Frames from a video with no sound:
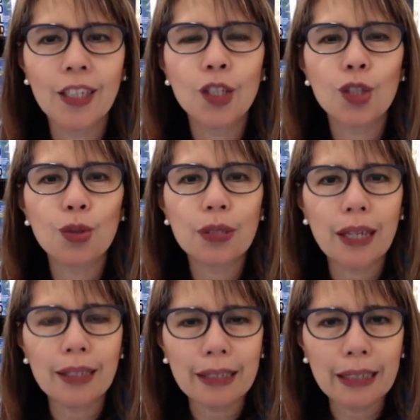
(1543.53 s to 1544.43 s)
to get
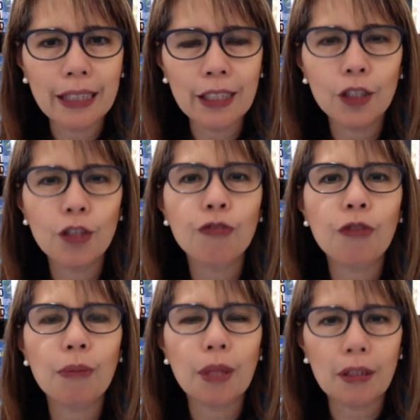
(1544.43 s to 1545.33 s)
healed
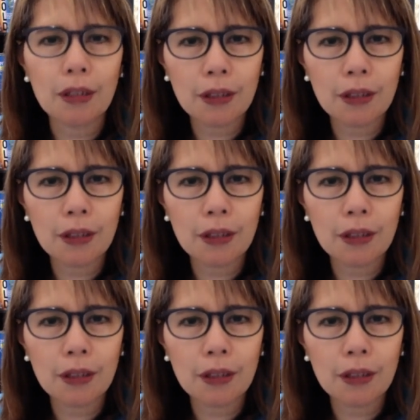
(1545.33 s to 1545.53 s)
from the